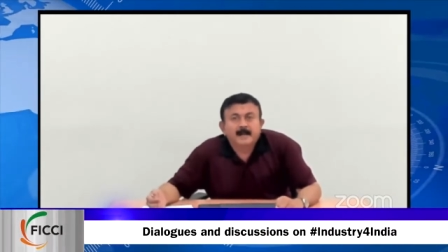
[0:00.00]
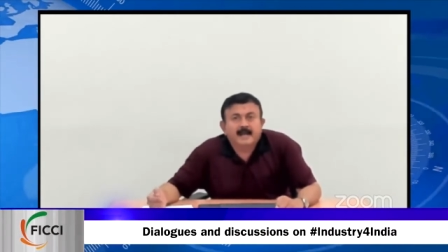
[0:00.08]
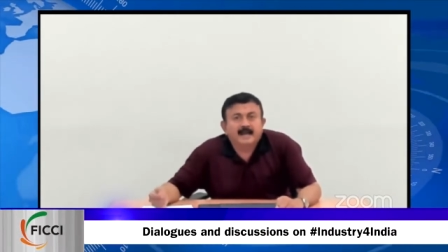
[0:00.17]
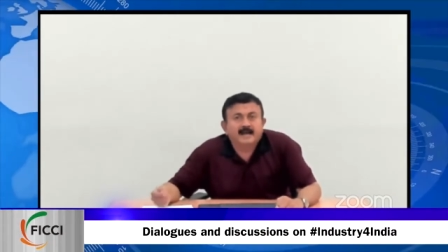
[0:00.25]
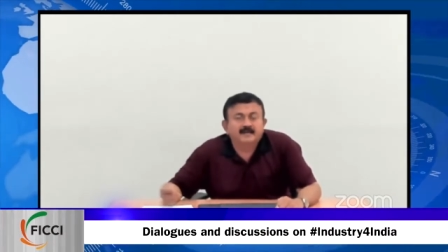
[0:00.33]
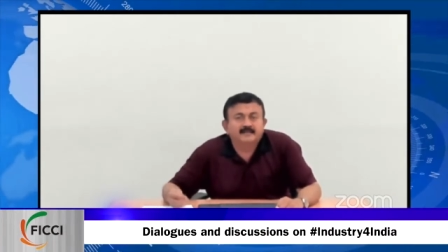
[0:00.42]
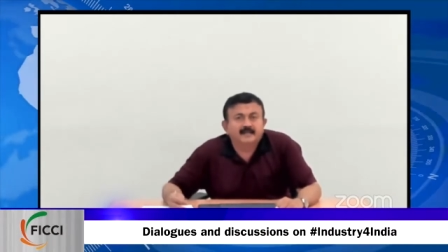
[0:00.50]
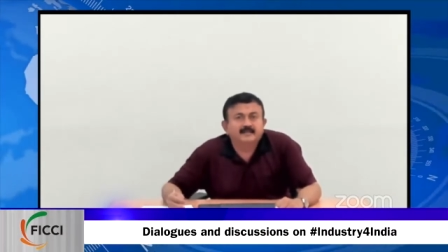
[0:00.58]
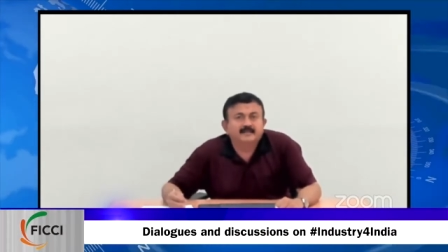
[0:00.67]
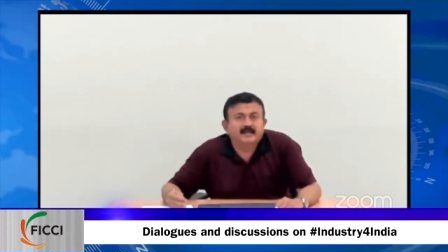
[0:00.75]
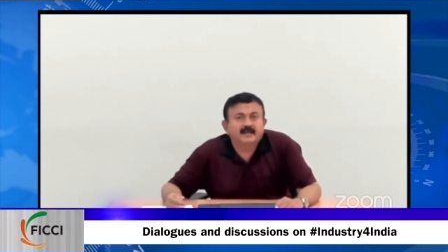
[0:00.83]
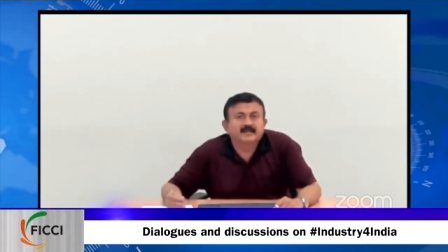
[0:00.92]
and
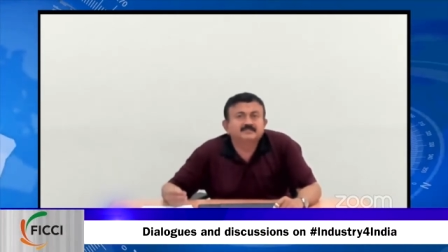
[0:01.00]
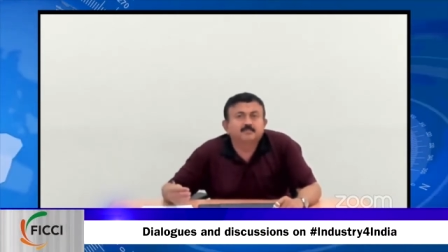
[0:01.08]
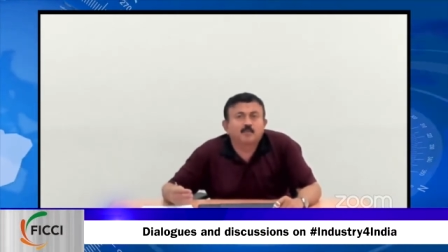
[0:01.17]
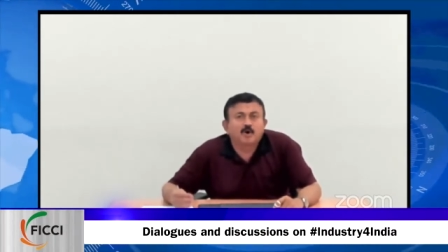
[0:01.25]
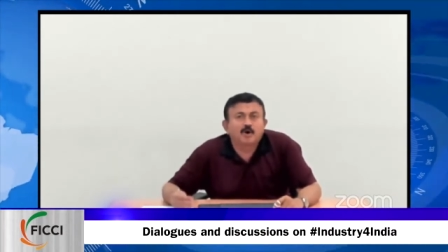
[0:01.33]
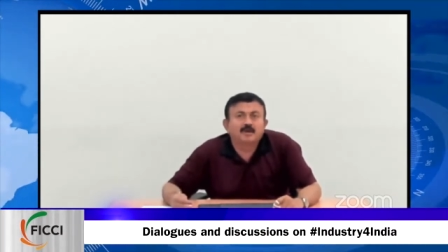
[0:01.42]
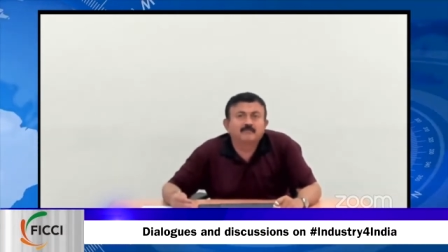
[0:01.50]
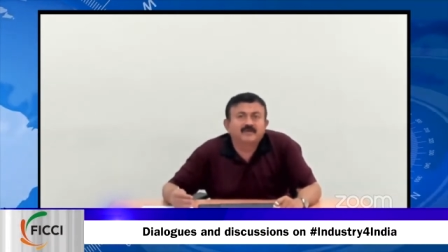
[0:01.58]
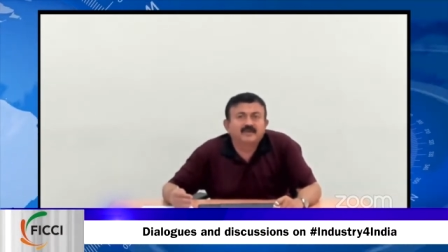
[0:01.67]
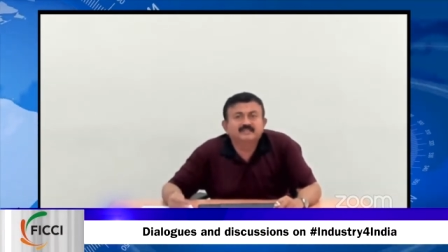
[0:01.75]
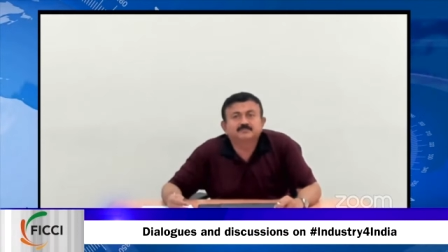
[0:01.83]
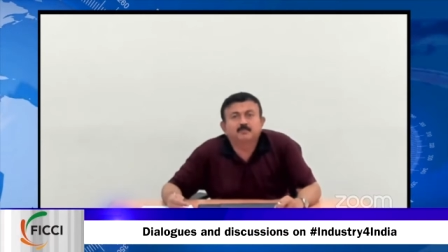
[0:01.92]
then there are small,
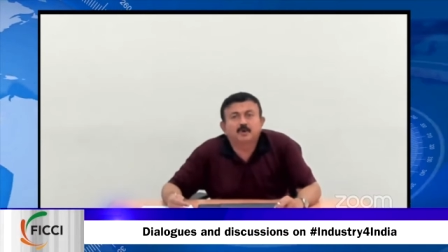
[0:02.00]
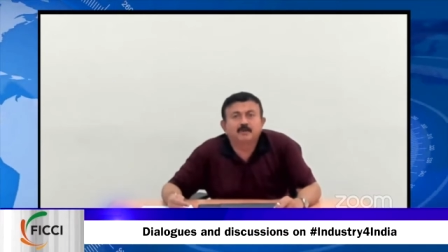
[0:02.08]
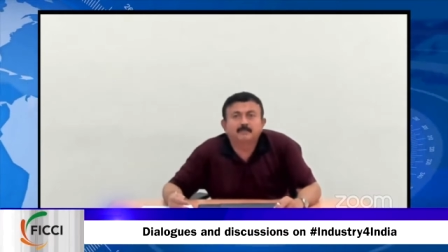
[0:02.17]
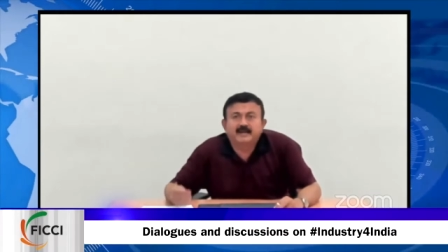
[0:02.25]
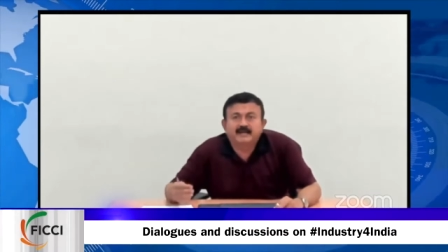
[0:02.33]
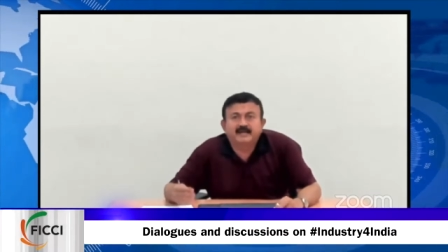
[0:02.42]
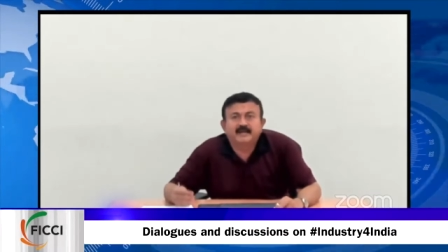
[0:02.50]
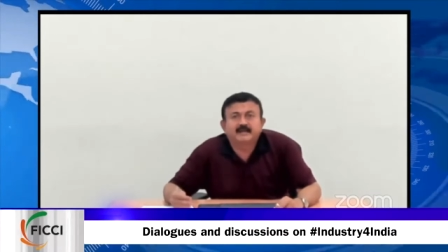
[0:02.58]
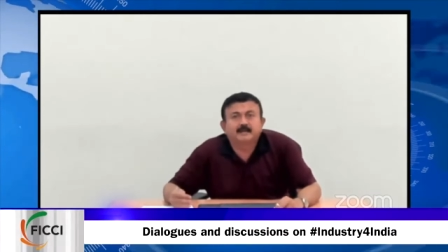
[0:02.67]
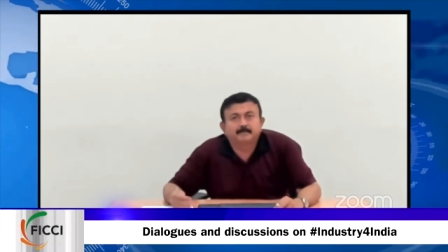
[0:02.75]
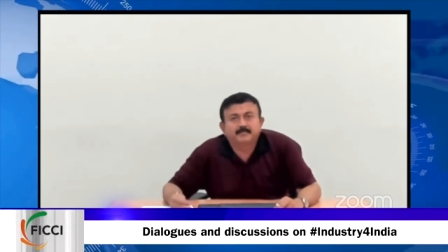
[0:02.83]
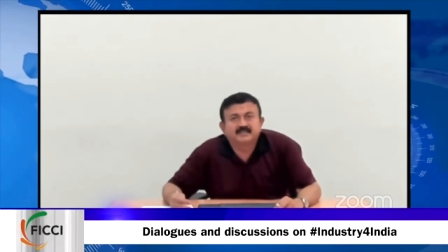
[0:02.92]
very small medtech
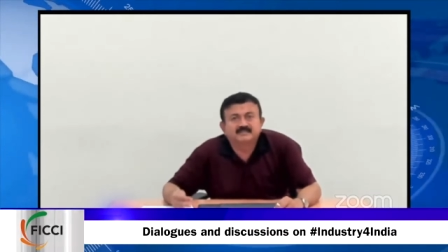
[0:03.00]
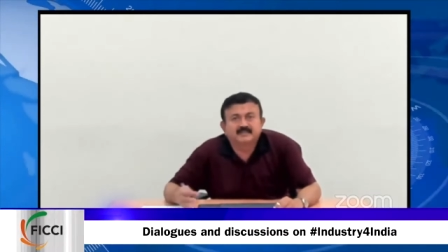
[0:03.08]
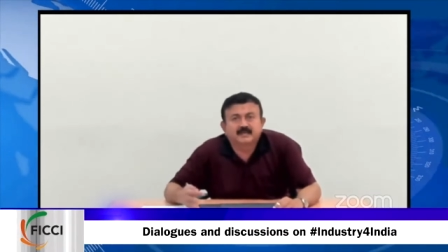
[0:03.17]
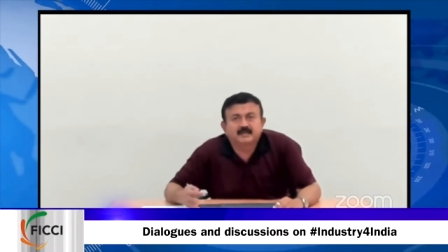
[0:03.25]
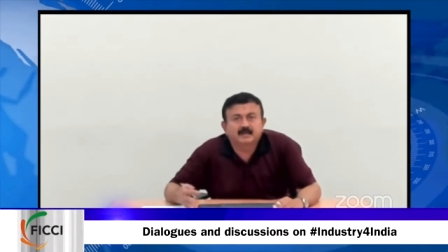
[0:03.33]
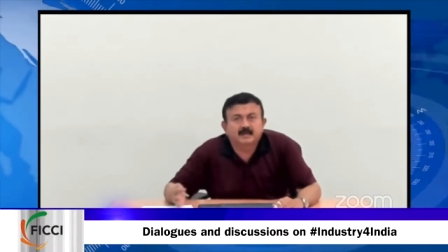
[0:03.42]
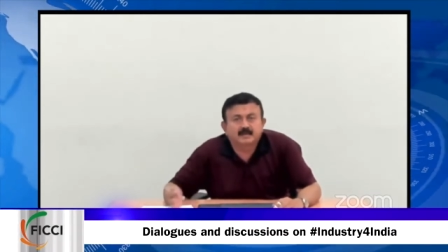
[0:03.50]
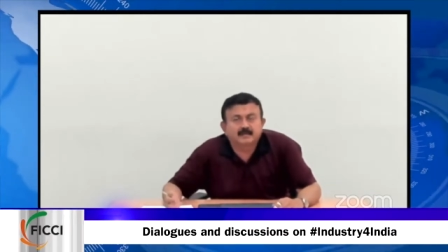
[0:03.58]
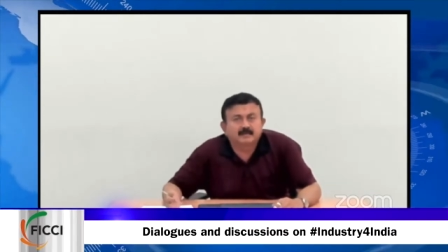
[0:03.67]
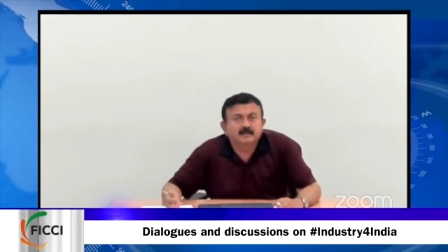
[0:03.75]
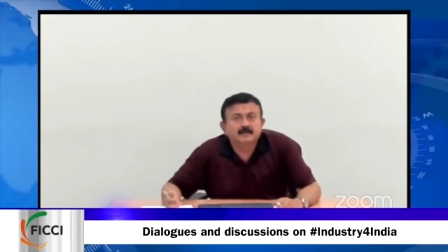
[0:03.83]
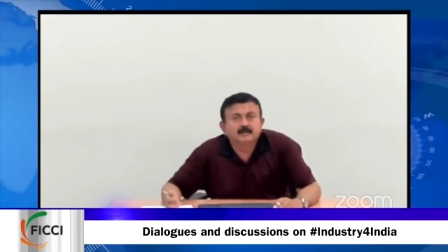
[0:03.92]
companies that are
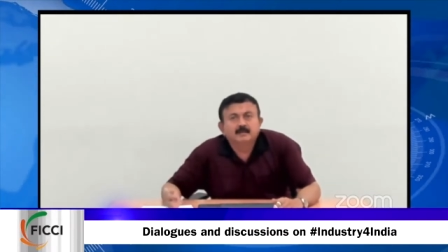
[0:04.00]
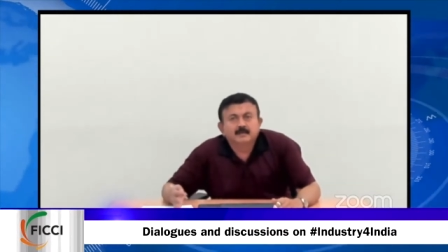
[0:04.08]
in,